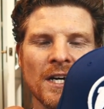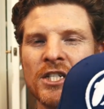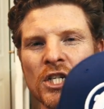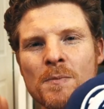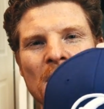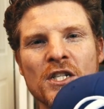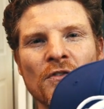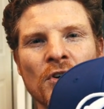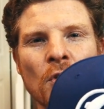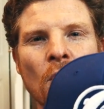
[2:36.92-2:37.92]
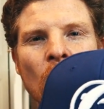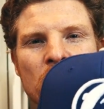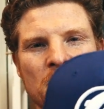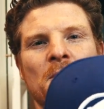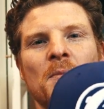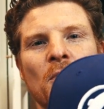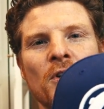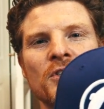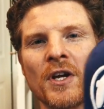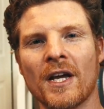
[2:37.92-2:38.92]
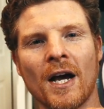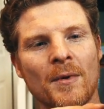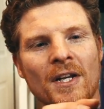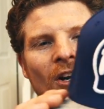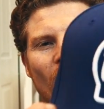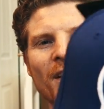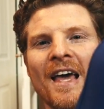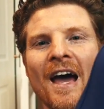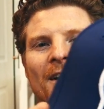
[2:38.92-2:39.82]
it just makes it an awesome embroidery. I mean, look at that.